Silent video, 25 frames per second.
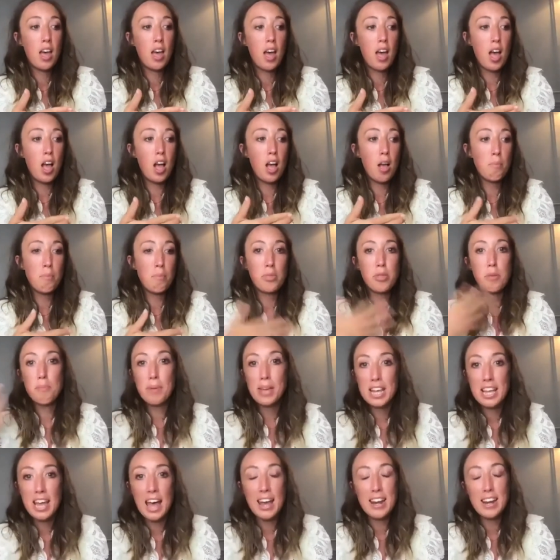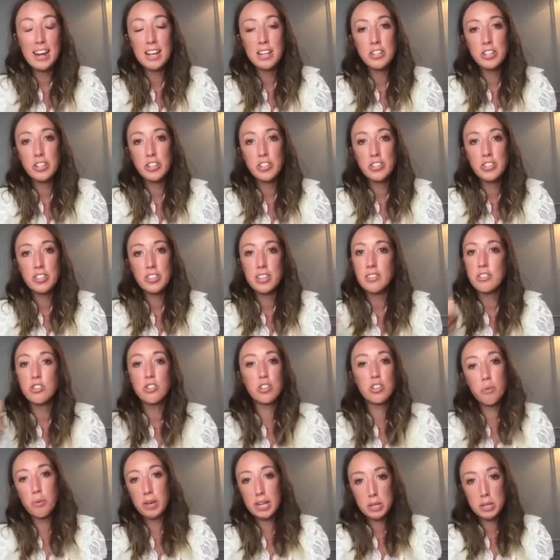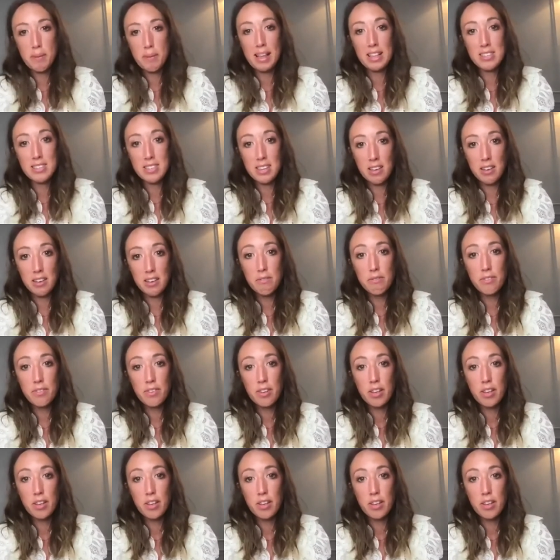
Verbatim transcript: um, the big ad agencies are too expensive,